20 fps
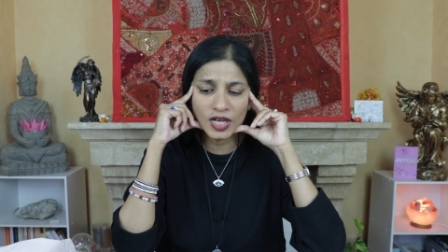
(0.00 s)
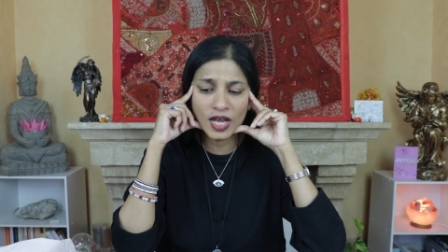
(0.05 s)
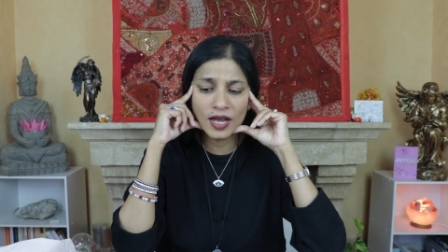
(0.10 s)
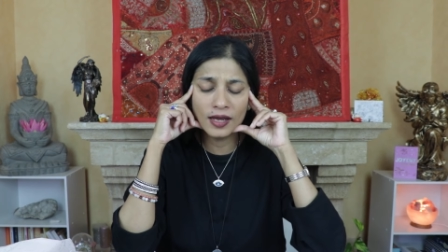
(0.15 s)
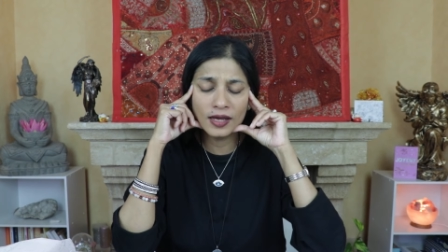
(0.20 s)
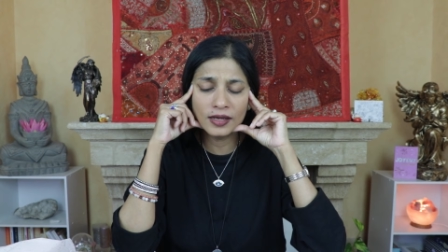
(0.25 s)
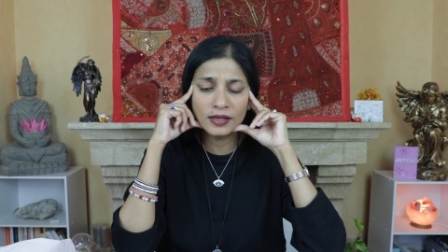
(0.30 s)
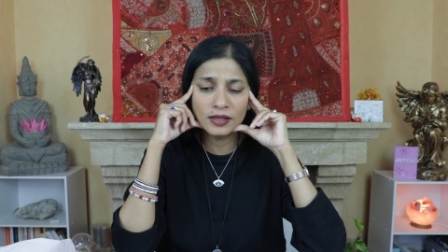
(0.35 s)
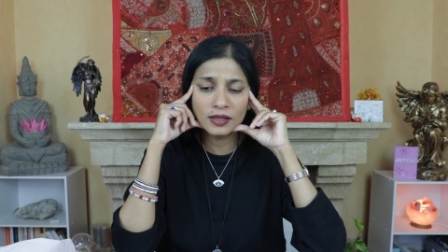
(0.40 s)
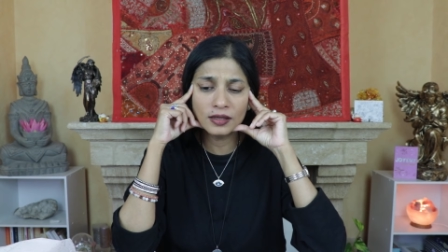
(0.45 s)

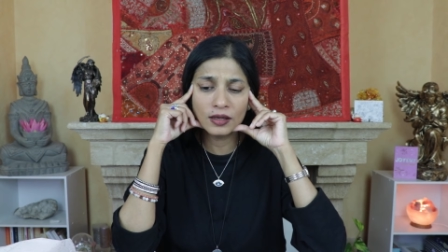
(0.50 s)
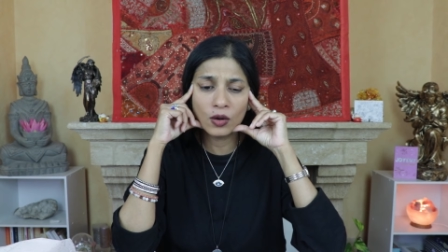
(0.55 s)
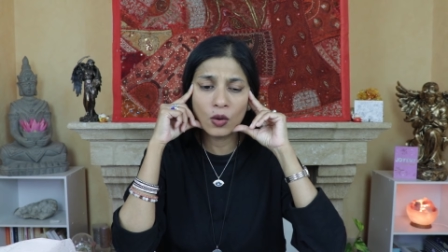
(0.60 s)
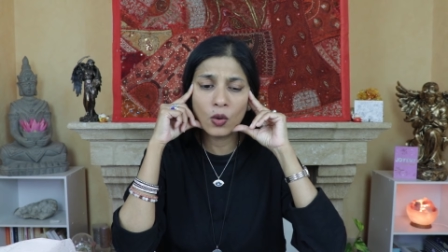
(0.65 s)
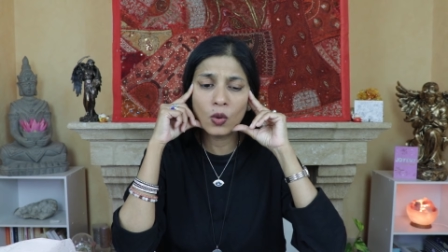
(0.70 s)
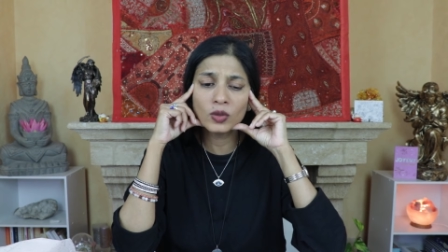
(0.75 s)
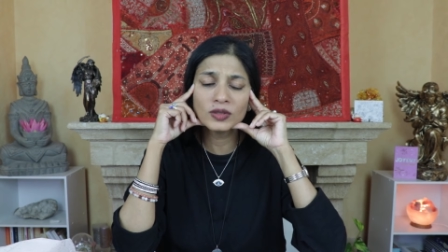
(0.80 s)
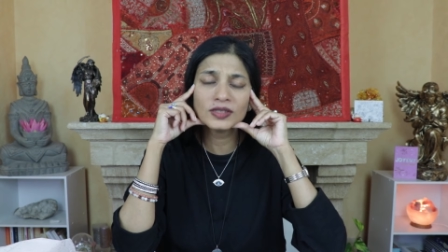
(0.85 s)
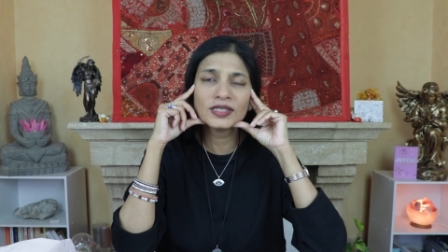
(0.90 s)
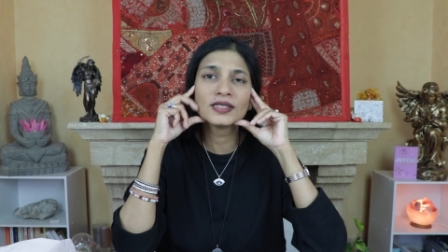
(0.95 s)
and uh,
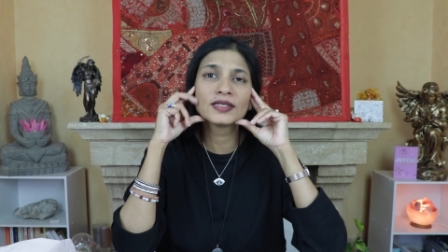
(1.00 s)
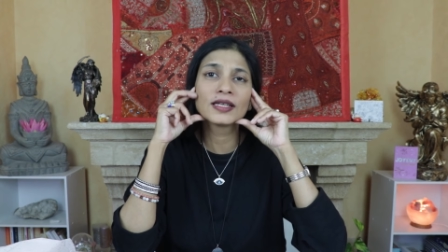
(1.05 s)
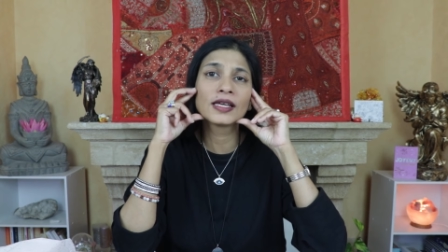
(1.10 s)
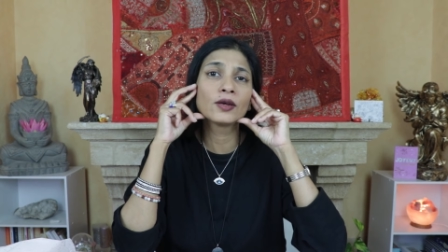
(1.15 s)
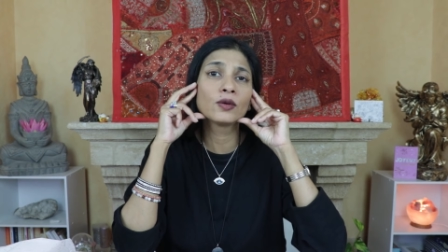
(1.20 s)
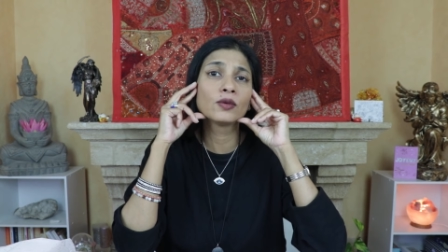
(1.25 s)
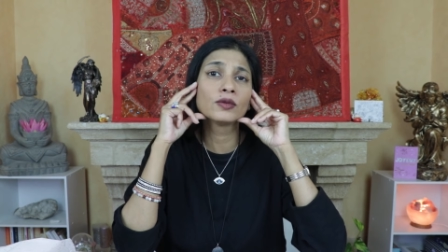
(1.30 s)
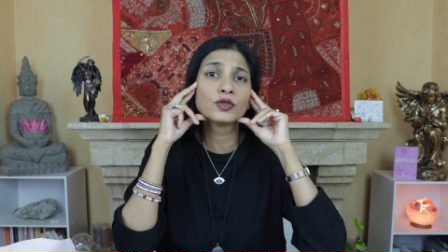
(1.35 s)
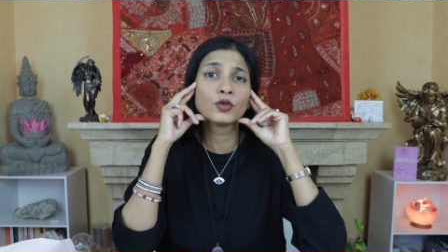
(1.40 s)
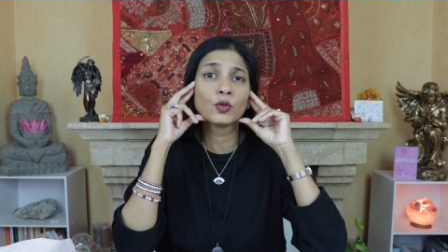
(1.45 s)
all this
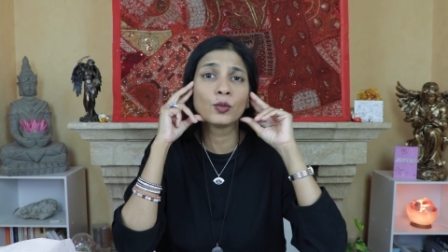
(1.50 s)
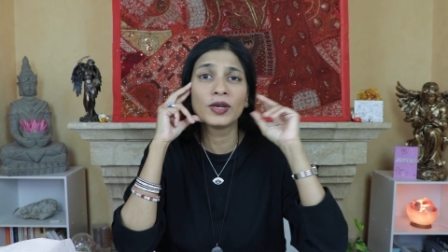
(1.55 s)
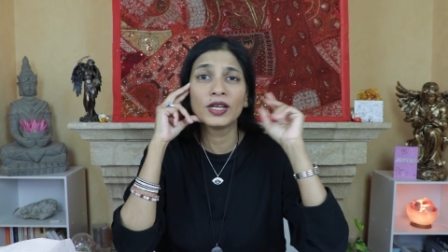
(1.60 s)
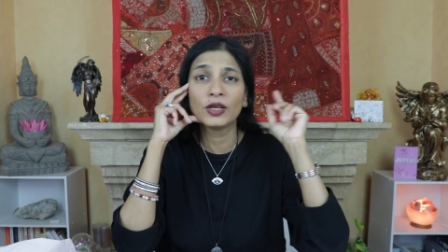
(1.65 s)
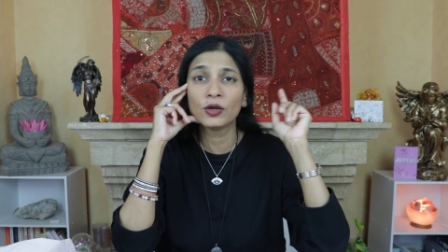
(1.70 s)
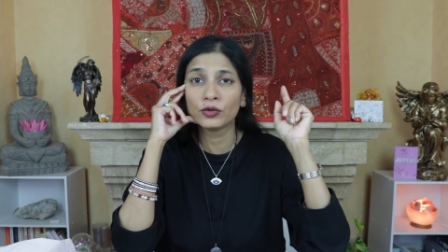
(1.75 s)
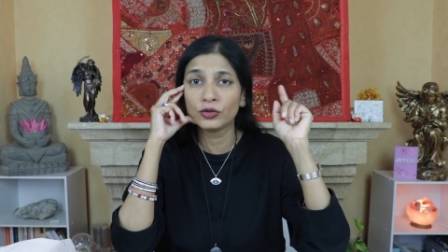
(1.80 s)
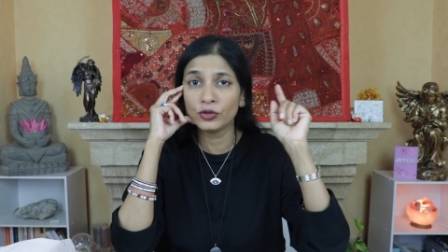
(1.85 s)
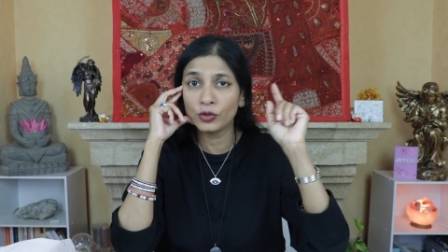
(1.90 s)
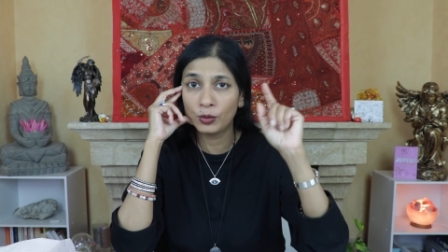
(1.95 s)
can also
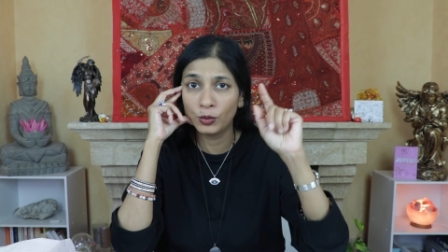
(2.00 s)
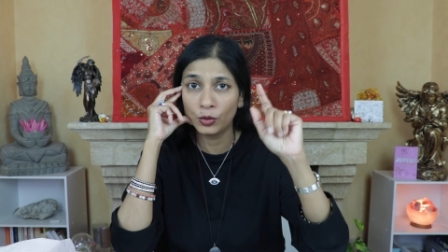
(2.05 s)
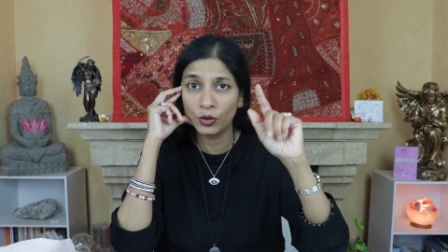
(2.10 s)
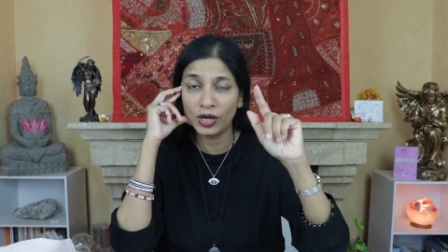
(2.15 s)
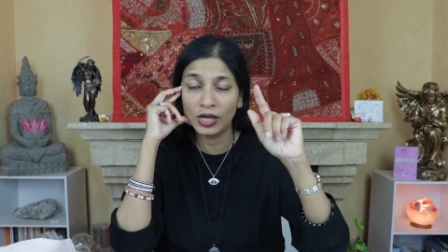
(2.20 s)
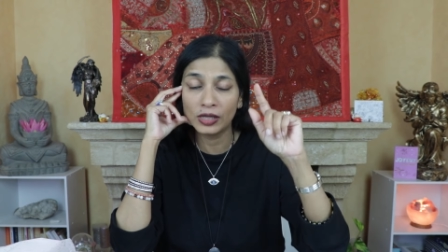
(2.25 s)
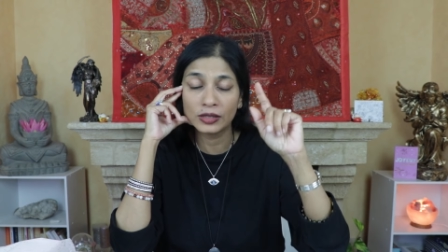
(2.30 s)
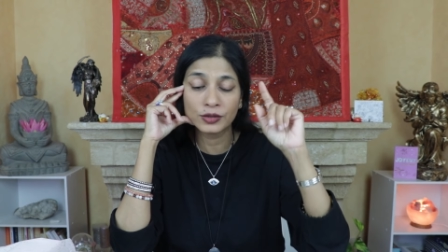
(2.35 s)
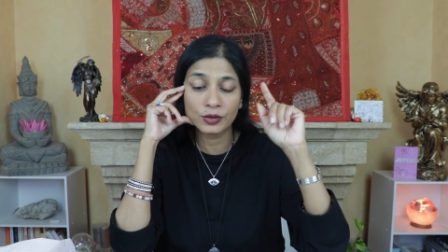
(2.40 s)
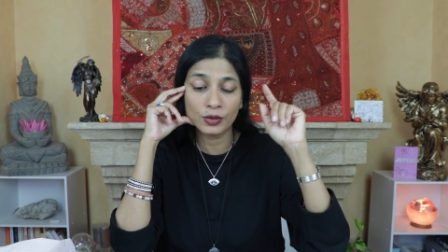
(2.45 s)
play on your
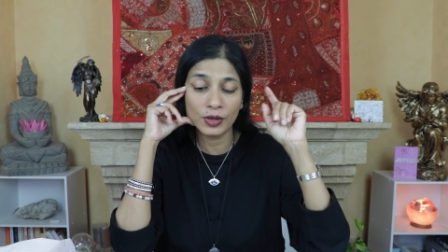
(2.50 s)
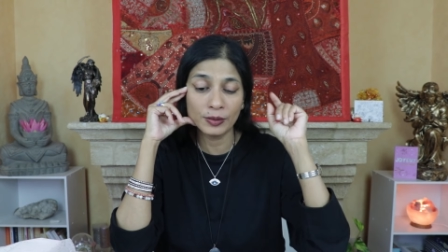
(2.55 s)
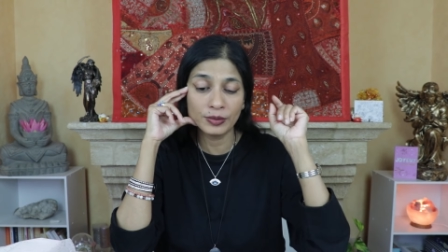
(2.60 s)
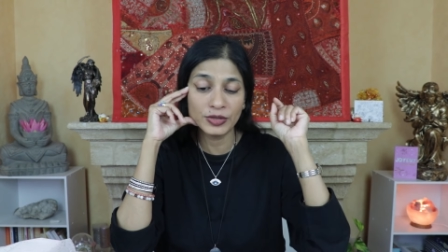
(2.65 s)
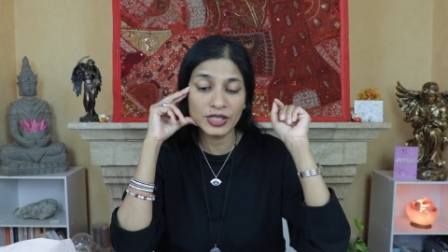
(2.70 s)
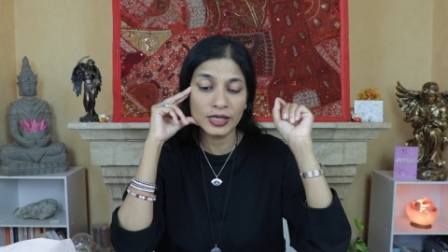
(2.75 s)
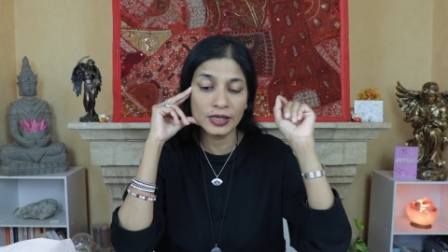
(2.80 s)
morale so i'm